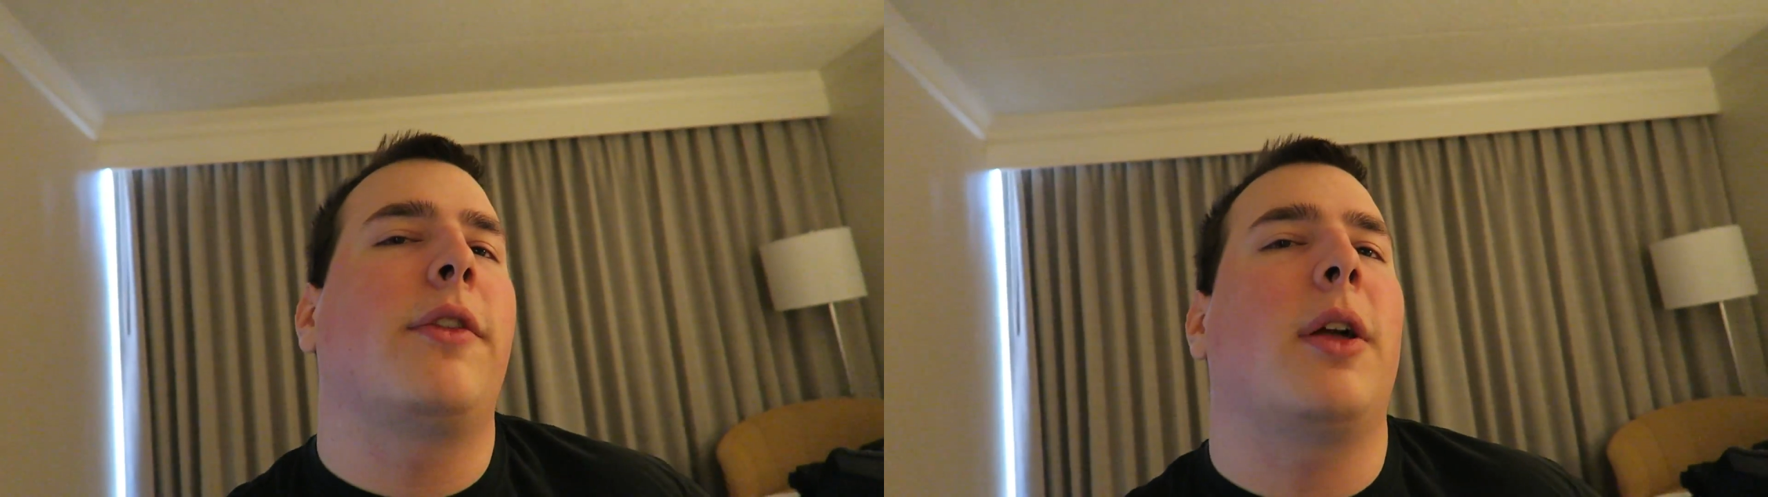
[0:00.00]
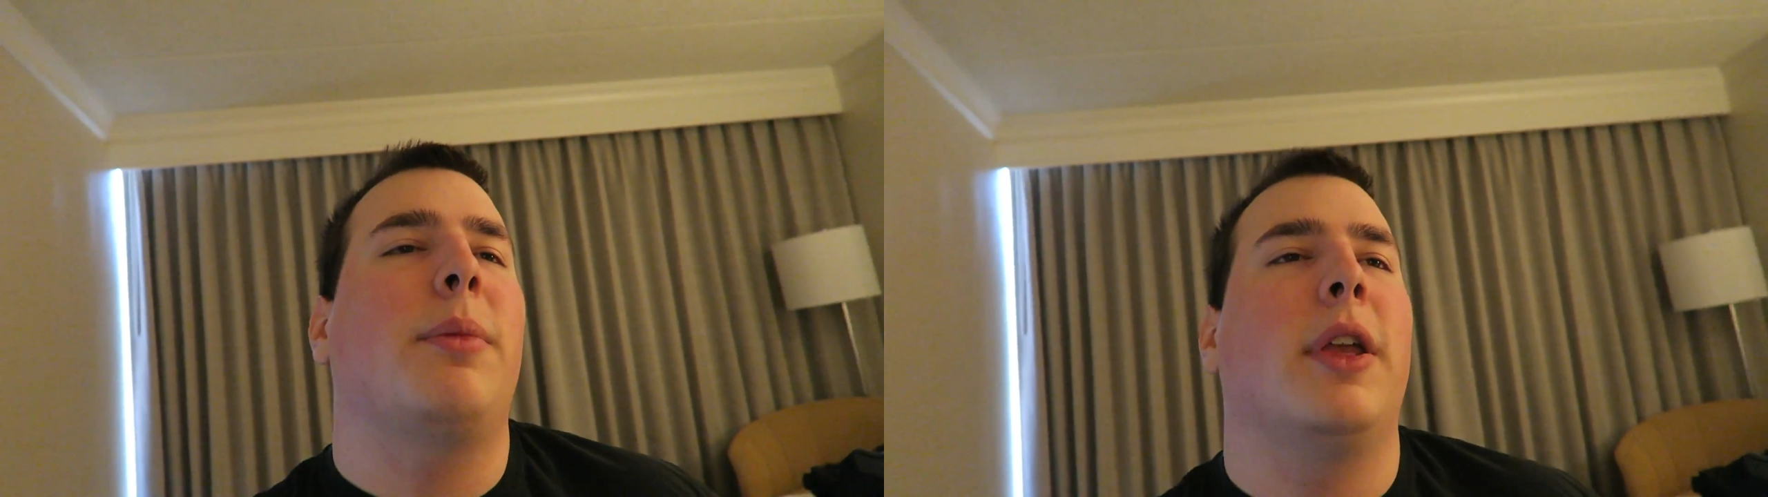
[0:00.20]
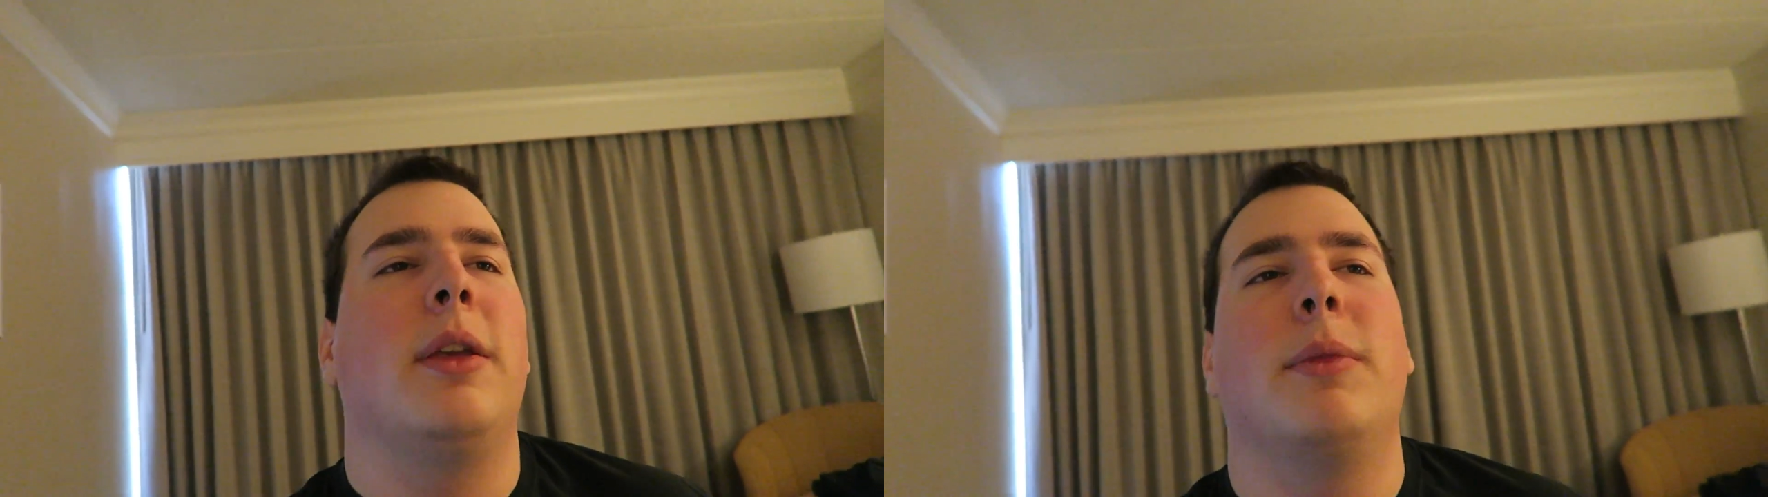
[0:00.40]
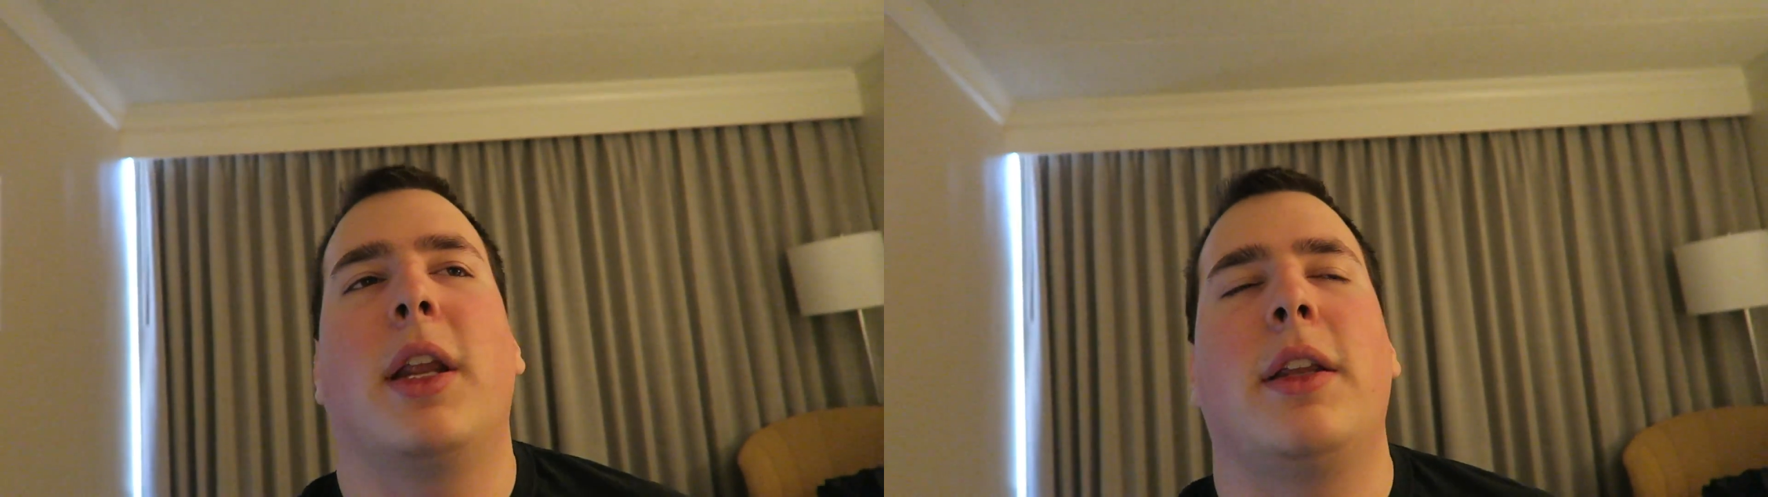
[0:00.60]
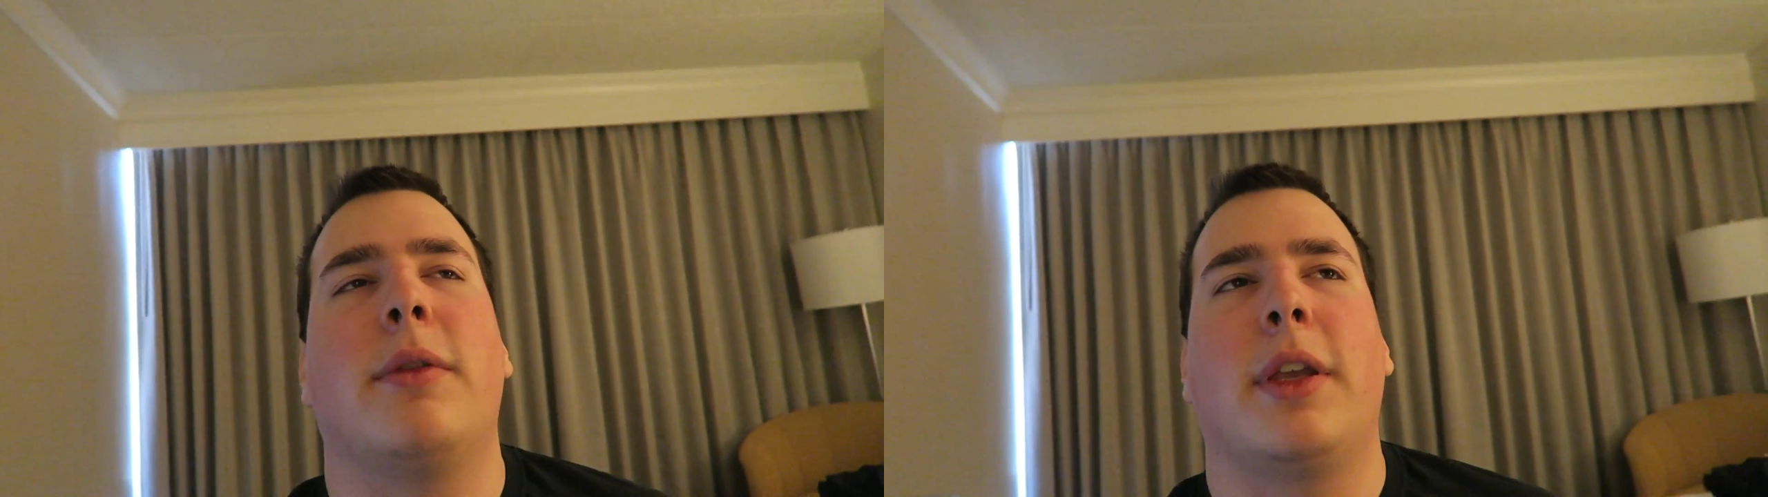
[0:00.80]
stopped playing,
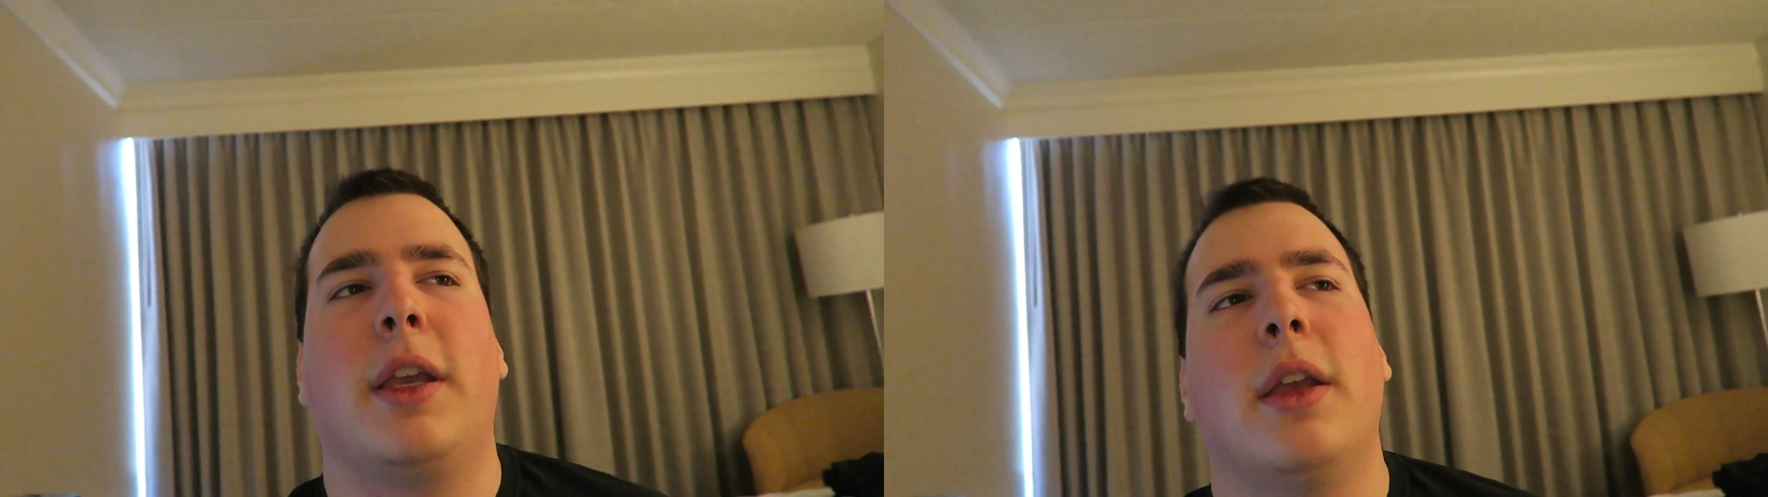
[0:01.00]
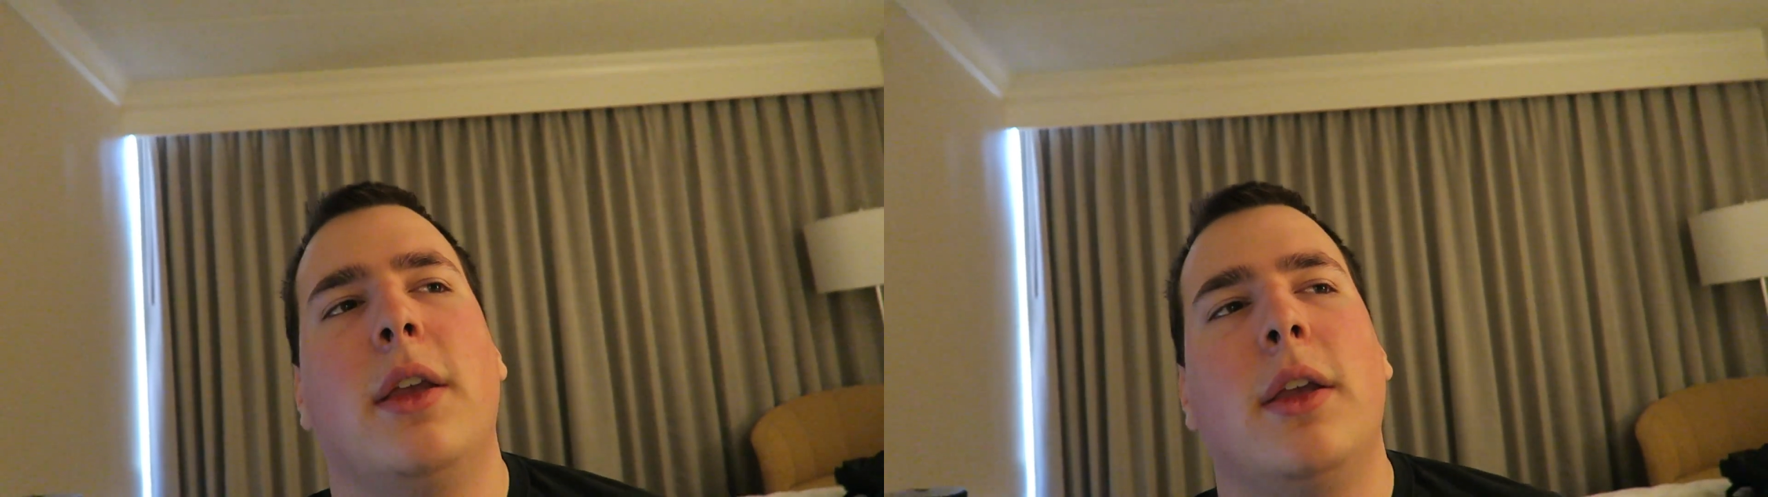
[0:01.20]
but I didn't like